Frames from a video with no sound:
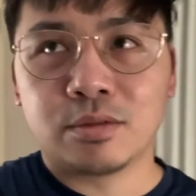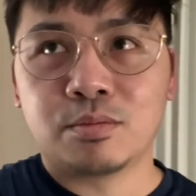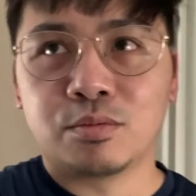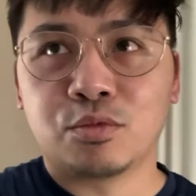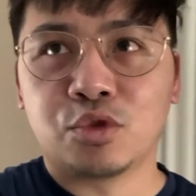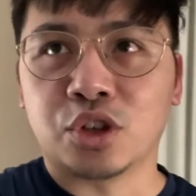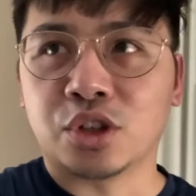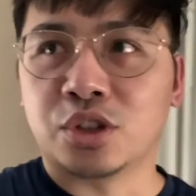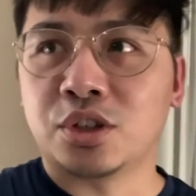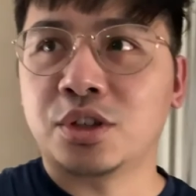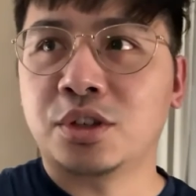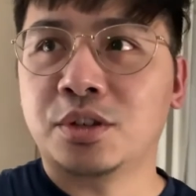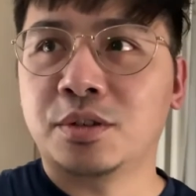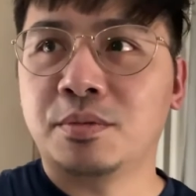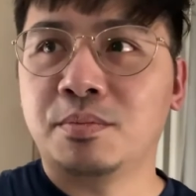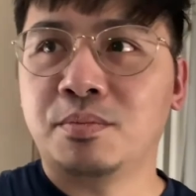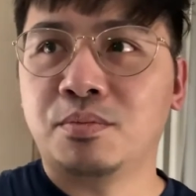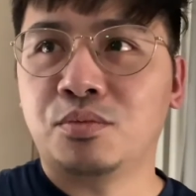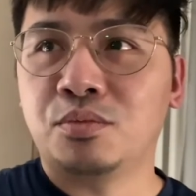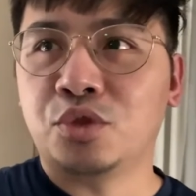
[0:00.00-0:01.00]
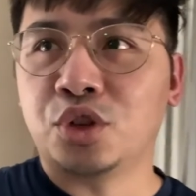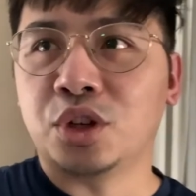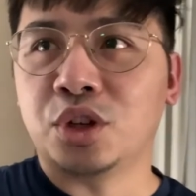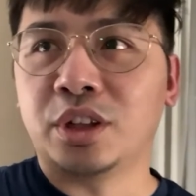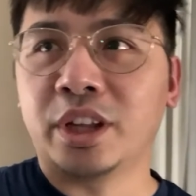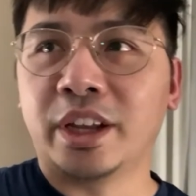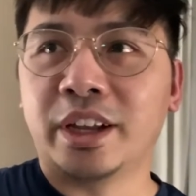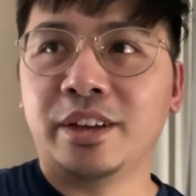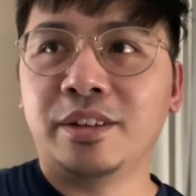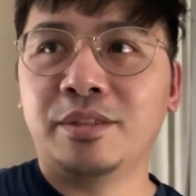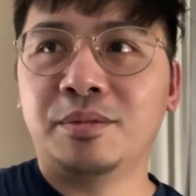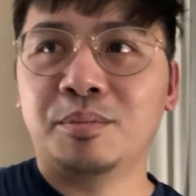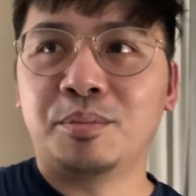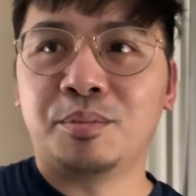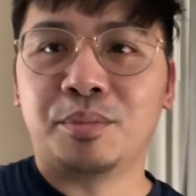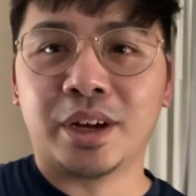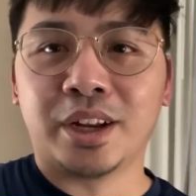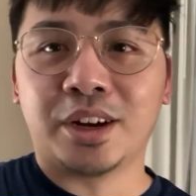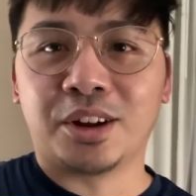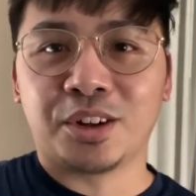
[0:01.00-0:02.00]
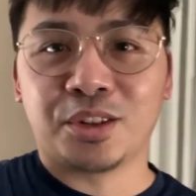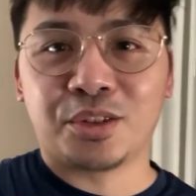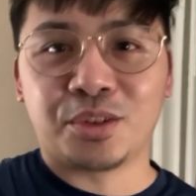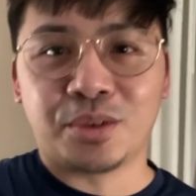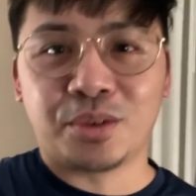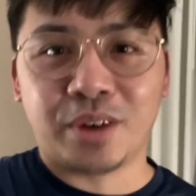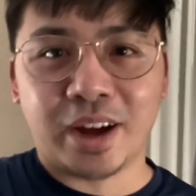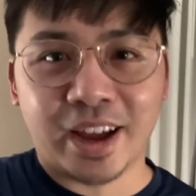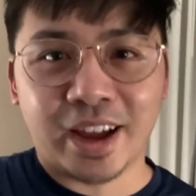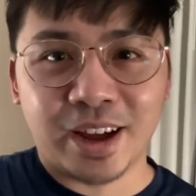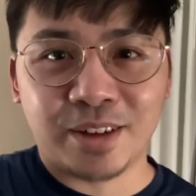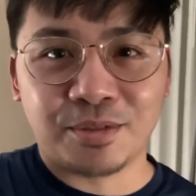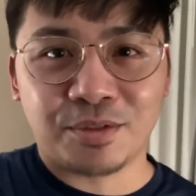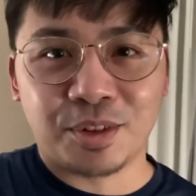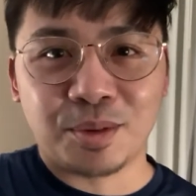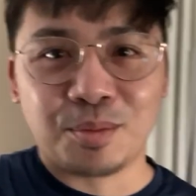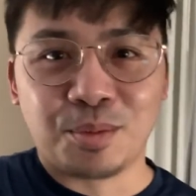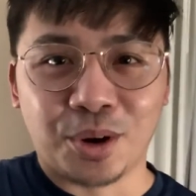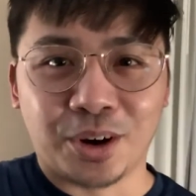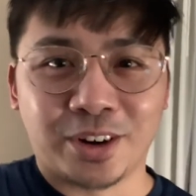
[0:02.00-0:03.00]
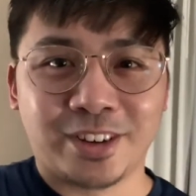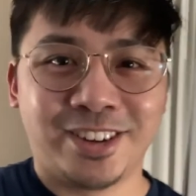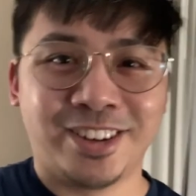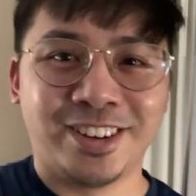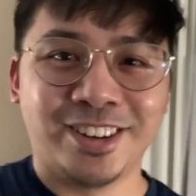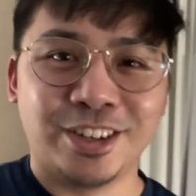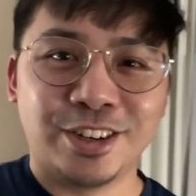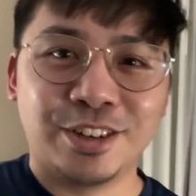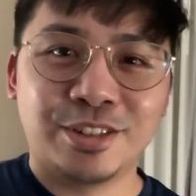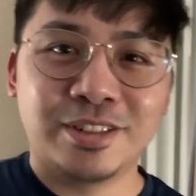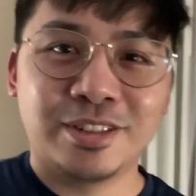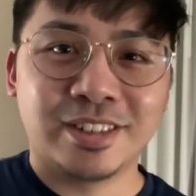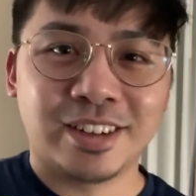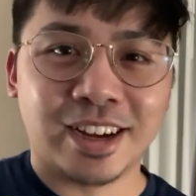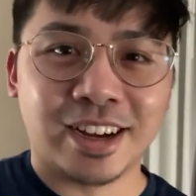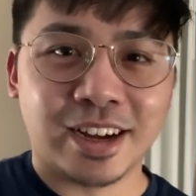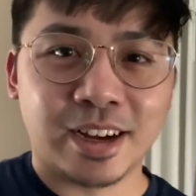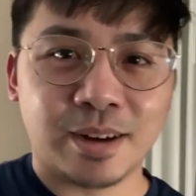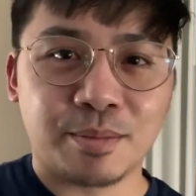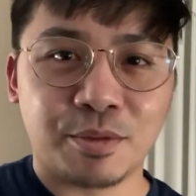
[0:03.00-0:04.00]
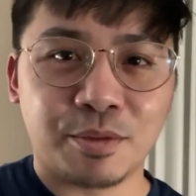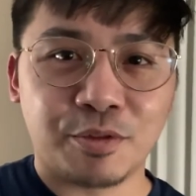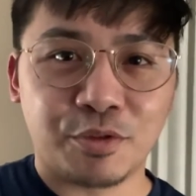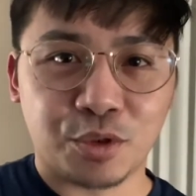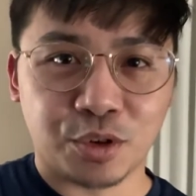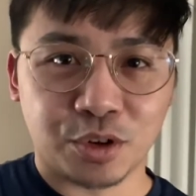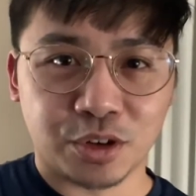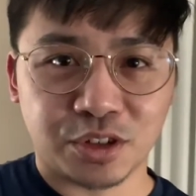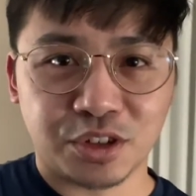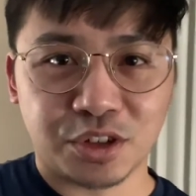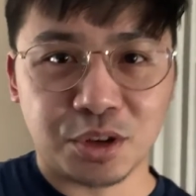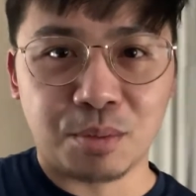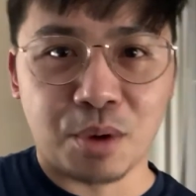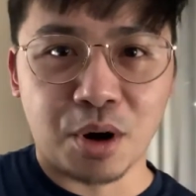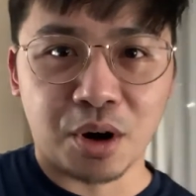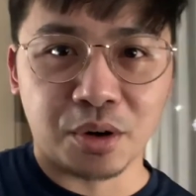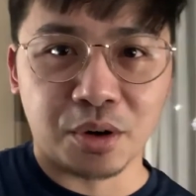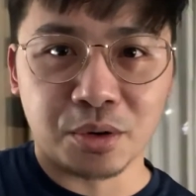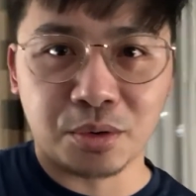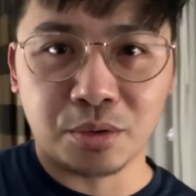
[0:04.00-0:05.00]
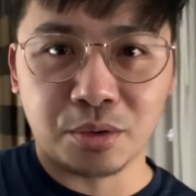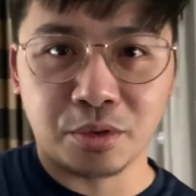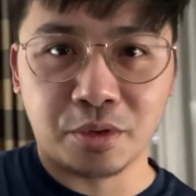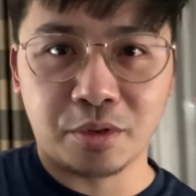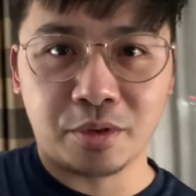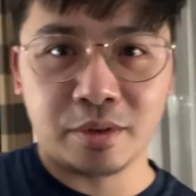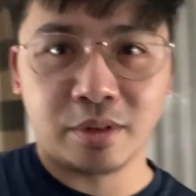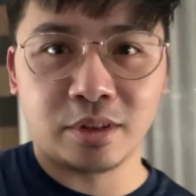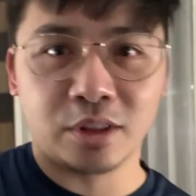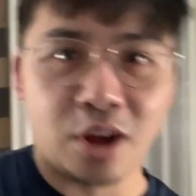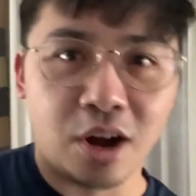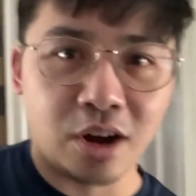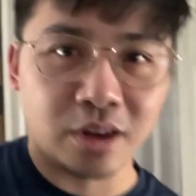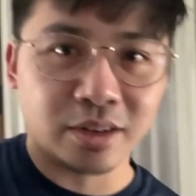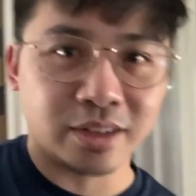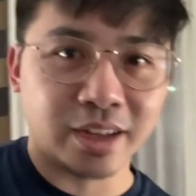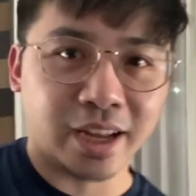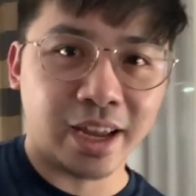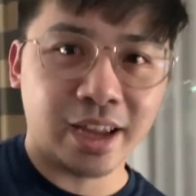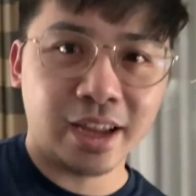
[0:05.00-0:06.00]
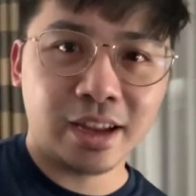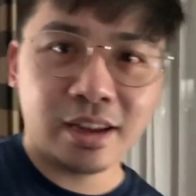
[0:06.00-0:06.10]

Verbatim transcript: just chilling, but also I have some work to do before tomorrow's long day.